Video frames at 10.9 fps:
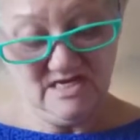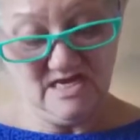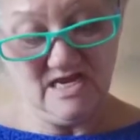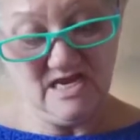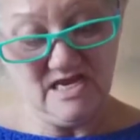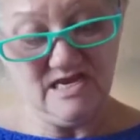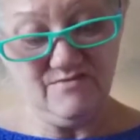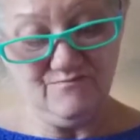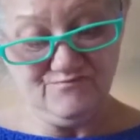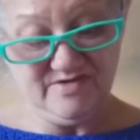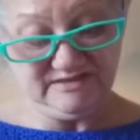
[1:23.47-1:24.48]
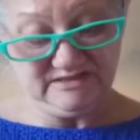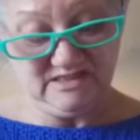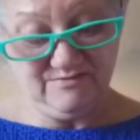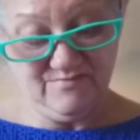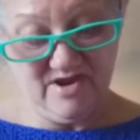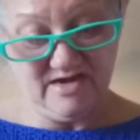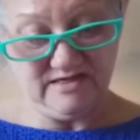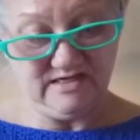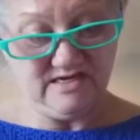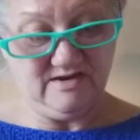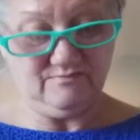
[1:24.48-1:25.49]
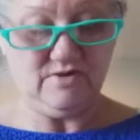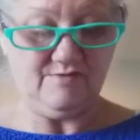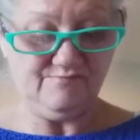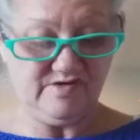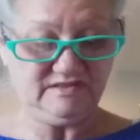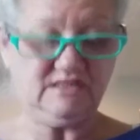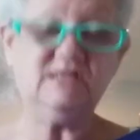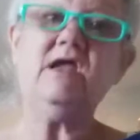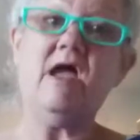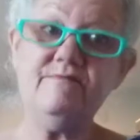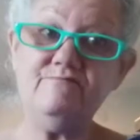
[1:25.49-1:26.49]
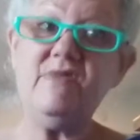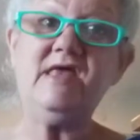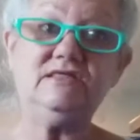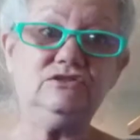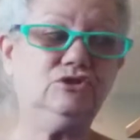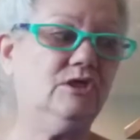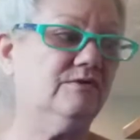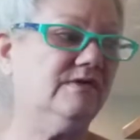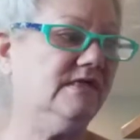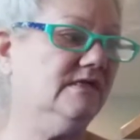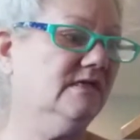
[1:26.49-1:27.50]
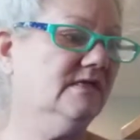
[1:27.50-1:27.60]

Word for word: I basically met him, not basically, I met Jerry